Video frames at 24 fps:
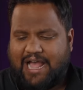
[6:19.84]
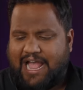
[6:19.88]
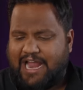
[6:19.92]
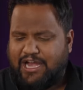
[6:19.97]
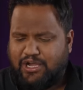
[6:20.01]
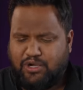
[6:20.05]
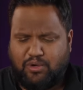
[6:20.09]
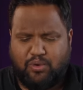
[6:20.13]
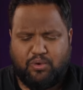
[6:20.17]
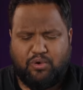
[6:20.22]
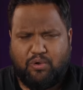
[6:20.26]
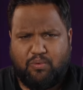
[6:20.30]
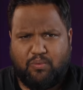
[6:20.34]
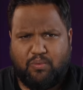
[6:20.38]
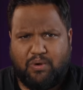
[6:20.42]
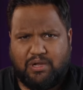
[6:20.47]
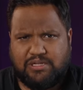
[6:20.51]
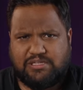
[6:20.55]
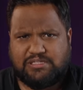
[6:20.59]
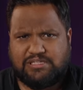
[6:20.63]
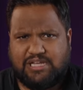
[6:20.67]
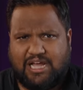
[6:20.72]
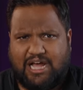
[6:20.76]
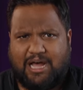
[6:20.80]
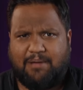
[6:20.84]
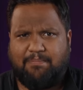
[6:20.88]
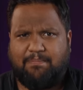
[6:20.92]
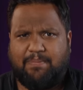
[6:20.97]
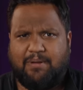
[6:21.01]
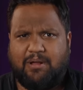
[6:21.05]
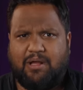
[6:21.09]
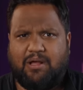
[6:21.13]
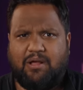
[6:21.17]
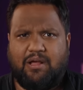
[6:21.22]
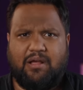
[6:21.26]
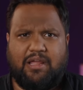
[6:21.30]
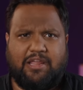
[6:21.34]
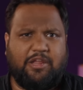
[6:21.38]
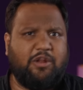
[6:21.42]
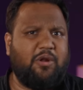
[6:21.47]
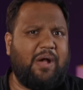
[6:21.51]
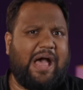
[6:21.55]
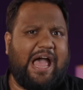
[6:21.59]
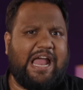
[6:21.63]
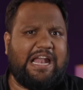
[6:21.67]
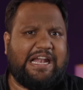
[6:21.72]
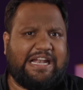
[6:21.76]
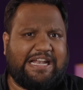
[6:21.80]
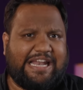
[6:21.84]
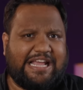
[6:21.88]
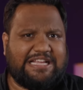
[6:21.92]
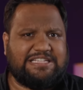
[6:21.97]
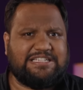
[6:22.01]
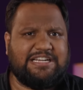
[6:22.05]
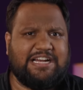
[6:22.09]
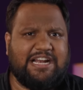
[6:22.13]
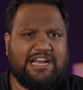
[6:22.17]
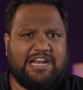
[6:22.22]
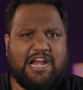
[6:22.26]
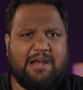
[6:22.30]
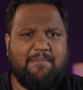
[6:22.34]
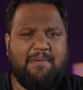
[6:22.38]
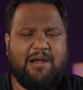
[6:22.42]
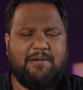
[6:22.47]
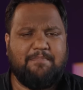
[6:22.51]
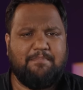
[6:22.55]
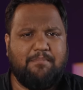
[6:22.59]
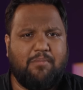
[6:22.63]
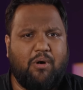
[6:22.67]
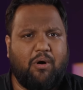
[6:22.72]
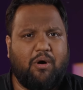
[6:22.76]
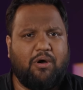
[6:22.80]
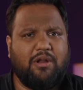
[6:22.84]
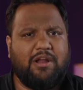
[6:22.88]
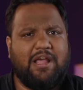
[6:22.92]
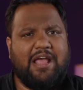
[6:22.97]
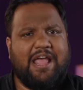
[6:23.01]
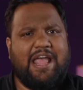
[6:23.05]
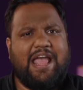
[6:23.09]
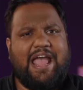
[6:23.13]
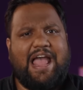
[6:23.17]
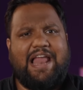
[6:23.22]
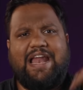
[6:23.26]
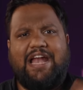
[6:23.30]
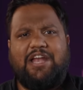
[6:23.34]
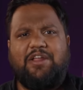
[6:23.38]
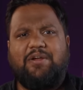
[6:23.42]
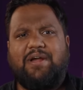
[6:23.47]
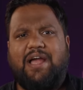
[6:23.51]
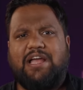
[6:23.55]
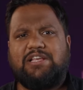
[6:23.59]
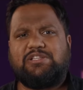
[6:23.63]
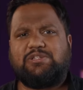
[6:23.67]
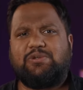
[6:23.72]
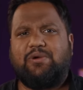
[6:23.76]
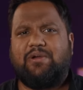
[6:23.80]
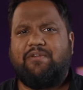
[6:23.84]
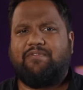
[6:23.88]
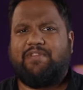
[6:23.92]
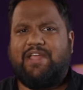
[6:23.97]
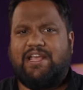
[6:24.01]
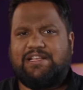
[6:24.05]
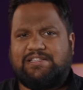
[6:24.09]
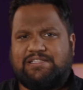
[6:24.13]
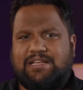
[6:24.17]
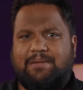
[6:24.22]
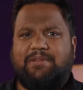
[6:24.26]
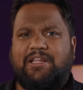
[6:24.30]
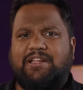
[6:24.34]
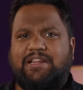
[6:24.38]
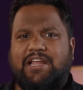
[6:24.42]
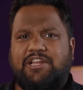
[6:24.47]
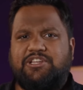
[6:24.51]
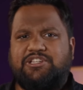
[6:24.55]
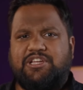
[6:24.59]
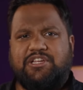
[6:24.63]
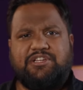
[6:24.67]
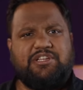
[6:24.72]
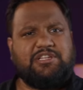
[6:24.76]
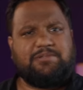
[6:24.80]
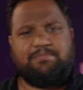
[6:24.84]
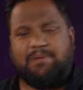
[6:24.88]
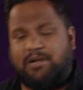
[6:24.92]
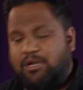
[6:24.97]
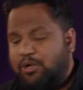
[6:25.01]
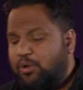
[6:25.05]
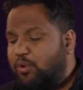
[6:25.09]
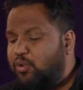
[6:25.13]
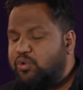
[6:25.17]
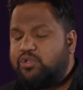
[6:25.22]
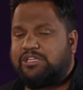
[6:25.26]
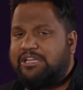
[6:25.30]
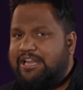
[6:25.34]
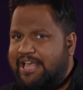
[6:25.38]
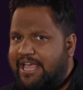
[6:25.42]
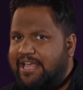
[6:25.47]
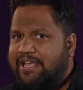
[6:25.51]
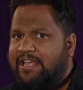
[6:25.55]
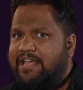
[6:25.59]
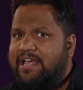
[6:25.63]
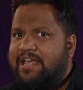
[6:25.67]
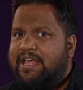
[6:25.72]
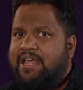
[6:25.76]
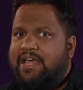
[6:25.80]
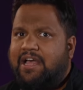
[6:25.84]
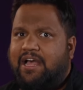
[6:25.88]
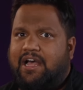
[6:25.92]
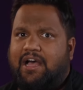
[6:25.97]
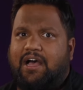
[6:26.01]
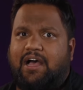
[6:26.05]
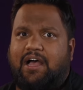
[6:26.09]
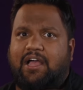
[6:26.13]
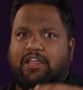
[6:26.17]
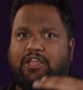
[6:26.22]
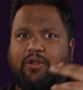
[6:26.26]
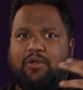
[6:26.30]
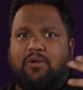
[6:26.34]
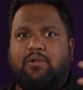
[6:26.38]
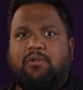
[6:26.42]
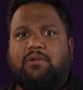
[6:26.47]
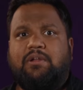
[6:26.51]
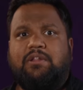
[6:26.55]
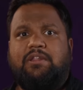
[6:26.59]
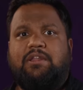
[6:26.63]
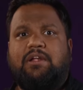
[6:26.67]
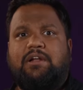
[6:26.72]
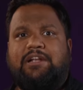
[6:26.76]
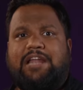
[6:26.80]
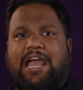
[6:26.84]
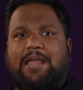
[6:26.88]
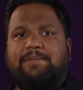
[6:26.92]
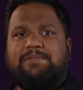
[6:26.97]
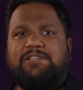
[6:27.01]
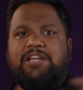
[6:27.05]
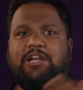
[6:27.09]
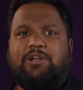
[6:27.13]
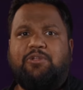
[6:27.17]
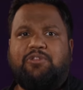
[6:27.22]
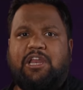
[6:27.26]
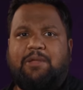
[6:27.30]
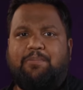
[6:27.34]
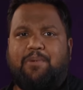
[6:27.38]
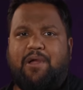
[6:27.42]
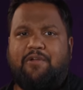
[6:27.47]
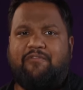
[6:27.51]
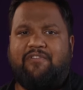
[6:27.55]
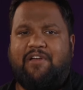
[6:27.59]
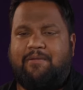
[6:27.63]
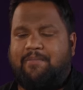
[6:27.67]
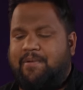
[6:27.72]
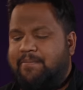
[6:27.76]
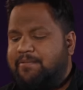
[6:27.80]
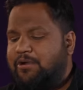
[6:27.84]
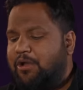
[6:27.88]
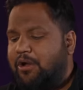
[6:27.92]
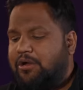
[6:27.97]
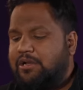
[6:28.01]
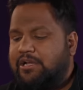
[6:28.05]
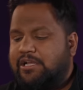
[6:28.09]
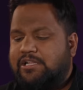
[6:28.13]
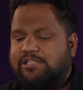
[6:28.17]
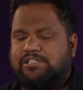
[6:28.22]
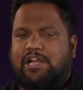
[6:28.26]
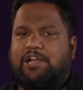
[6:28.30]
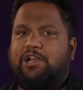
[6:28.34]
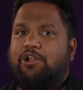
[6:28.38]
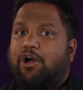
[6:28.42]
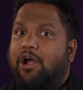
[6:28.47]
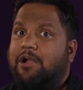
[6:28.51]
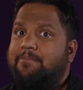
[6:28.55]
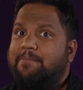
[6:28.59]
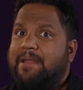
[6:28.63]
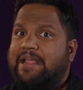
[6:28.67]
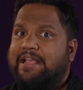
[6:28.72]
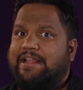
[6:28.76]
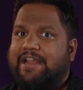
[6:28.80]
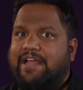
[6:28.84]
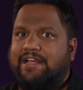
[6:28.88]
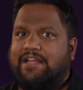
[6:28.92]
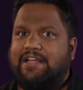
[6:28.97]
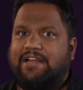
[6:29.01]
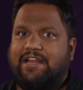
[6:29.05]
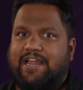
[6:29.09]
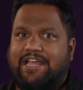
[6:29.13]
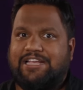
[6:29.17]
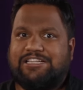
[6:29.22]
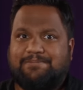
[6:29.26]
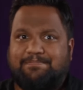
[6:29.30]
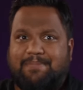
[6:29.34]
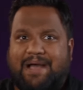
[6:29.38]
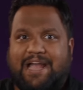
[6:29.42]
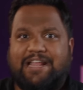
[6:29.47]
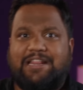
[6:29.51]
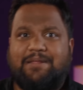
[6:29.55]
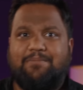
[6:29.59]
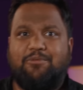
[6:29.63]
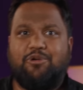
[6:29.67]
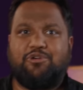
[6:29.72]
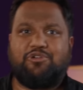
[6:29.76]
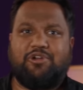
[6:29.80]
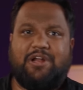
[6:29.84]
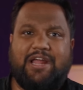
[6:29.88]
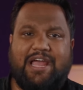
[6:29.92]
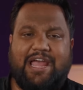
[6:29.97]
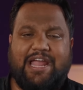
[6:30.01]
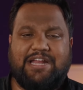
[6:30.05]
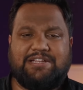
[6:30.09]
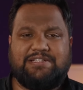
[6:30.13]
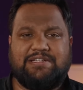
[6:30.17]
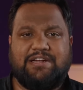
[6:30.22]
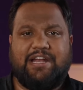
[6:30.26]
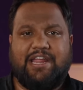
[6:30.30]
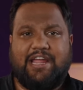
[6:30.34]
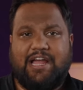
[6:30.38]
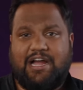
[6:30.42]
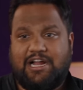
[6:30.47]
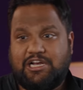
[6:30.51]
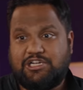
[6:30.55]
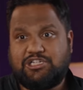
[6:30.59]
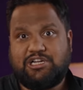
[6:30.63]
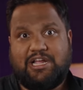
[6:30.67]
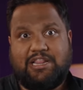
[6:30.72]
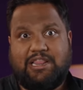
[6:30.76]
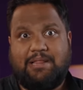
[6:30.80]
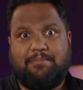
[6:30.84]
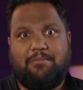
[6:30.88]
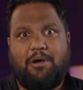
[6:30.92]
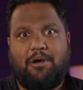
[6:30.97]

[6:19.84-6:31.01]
i don't know what's up uh, you know i'll test it a little bit more and let you guys know if there's something that changes but looks like uh, you know the type c to 3.5mm dongles are not being recognized by the motorola edge 30 ultra at the